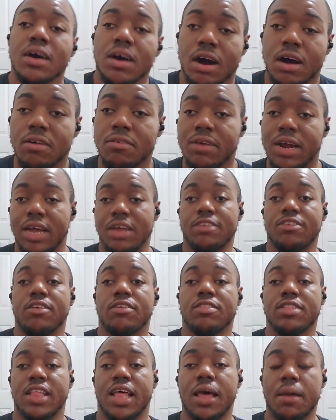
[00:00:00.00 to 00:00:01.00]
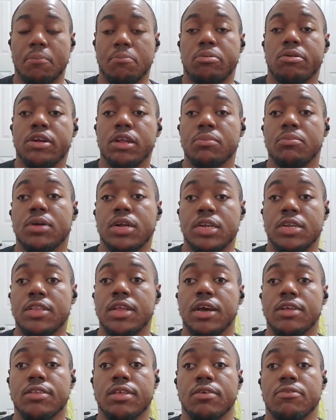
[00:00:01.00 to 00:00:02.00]
All right, so that pretty much
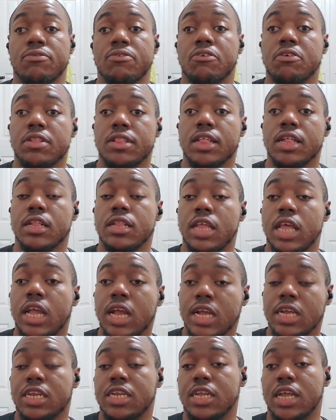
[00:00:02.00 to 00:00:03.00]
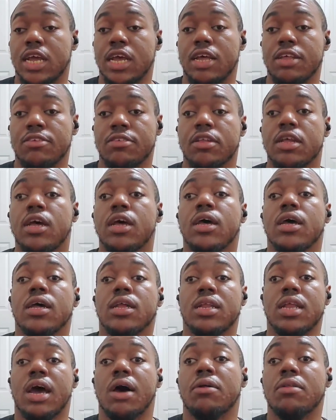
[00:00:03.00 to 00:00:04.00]
does it for the leakage test.
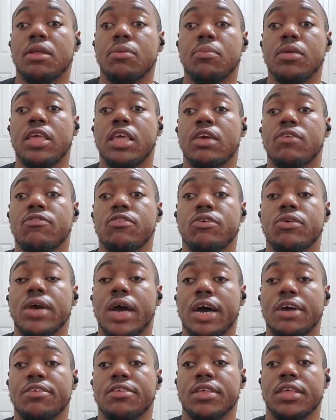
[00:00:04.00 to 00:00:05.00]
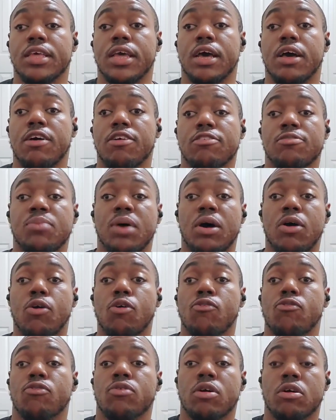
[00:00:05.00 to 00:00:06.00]
Now let me give you guys and gals my
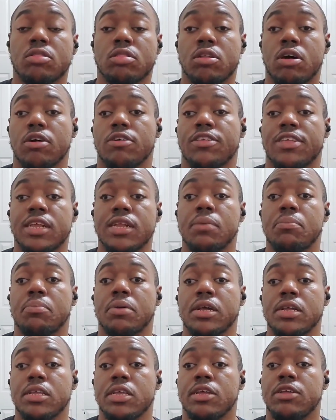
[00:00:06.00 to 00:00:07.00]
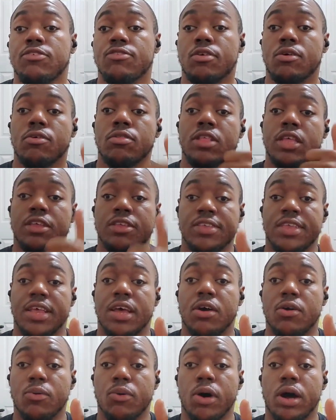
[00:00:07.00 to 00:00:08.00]
overall thoughts and opinions on the
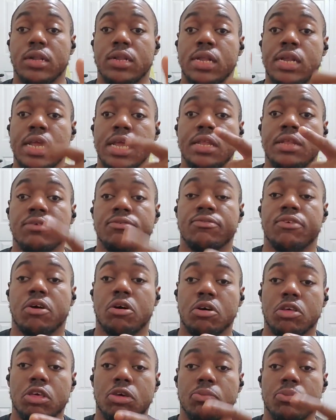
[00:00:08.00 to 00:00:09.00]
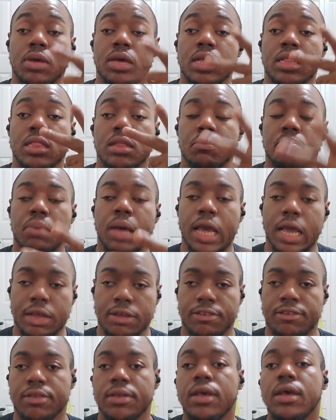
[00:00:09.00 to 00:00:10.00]
sound quality, the volume, and the
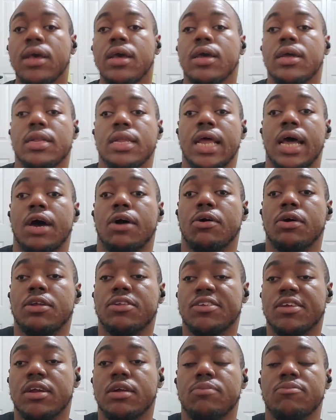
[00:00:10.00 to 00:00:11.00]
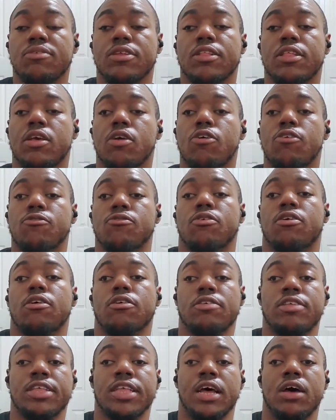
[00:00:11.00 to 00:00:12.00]
bass. Now, in terms of the
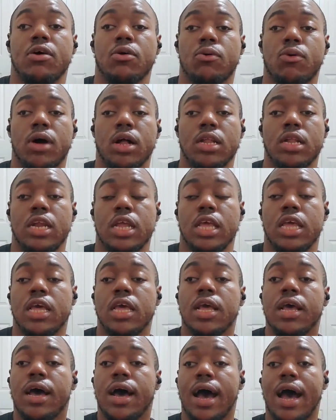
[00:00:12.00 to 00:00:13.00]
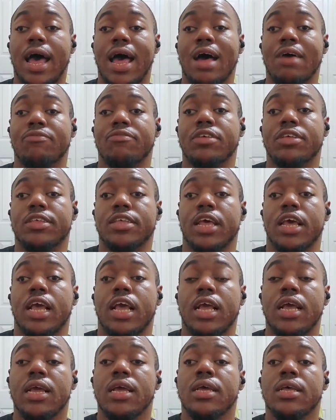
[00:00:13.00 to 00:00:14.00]
overall sound quality, I have to
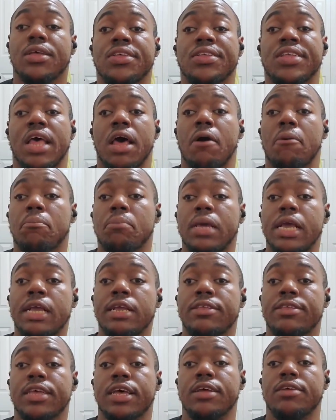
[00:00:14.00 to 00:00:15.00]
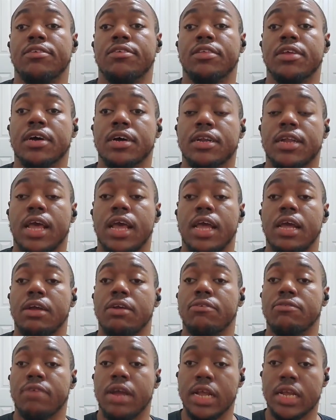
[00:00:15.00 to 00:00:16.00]
say SoundPEATS has done a
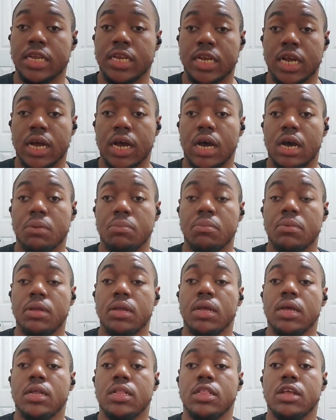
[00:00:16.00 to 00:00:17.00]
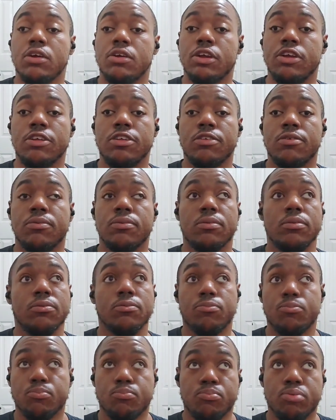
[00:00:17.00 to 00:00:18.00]
great job. There is
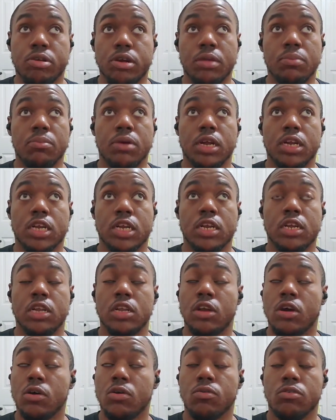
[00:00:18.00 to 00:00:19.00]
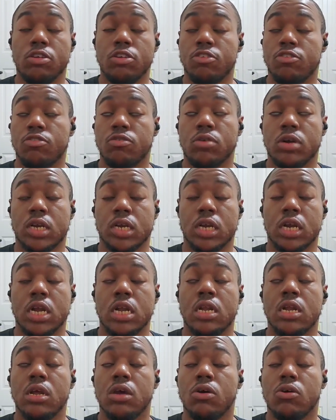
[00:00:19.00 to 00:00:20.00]
pretty much no
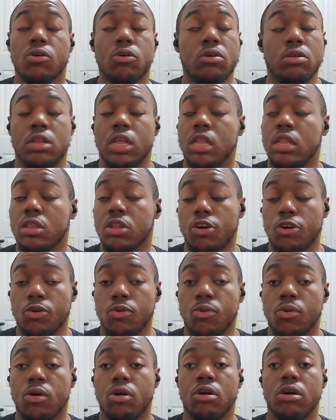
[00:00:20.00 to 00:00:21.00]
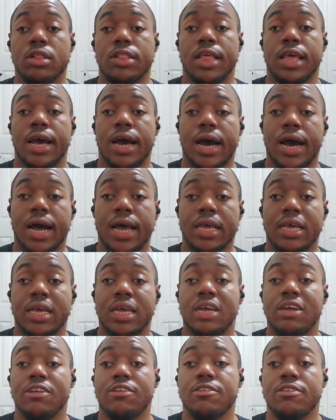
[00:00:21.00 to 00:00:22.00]
distortion on the low or the high
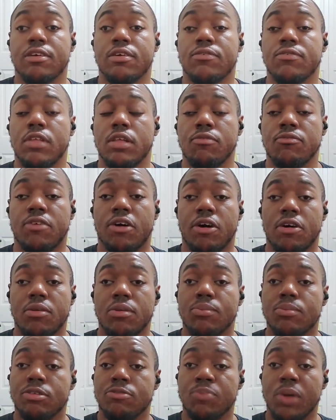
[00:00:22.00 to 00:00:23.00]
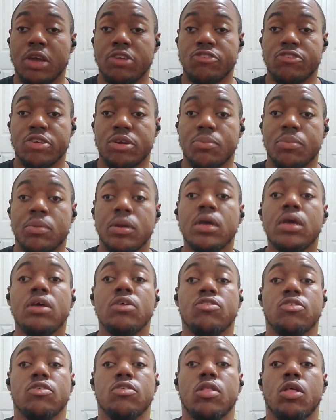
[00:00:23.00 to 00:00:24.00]
ends of the volume spectrum.
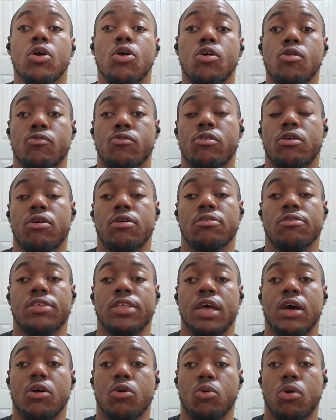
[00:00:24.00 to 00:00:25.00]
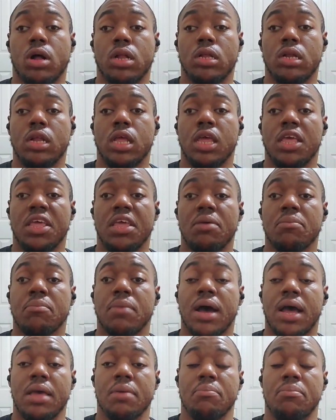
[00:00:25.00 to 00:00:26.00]
So the overall sound quality, in
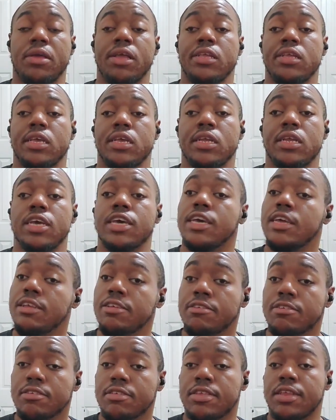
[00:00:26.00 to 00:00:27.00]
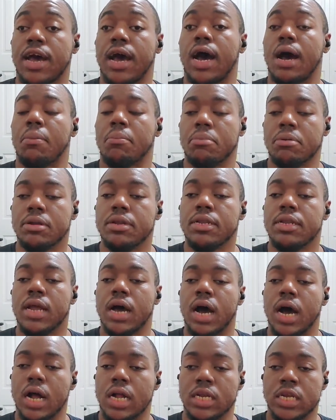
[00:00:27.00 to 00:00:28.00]
my opinion, is top
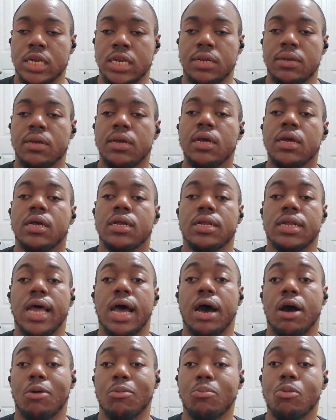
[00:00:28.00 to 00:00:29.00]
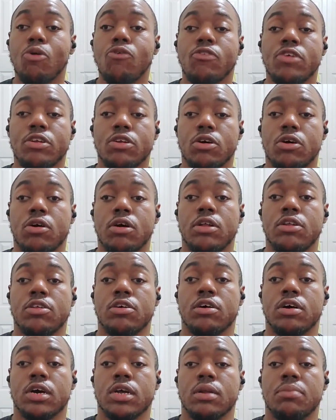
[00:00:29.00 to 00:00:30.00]
notch. Now, moving on,
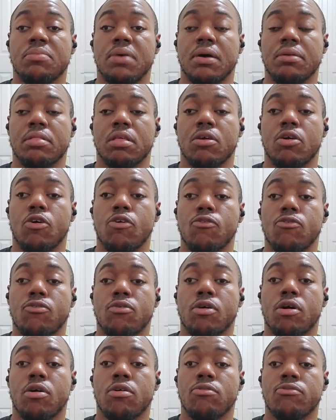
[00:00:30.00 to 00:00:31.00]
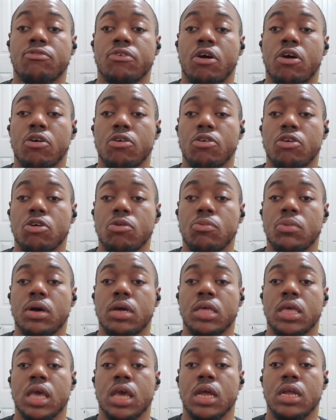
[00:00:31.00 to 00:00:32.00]
talking about the overall volume,
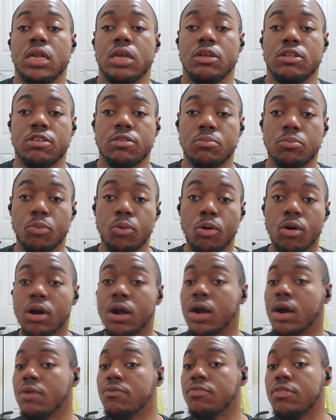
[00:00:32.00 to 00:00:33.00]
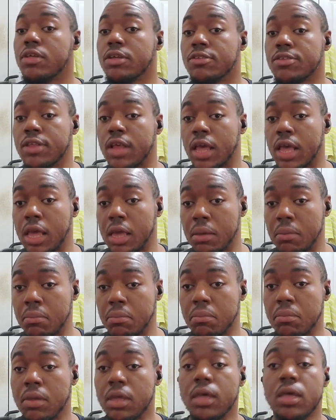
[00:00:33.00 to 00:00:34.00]
again, it's more of the same.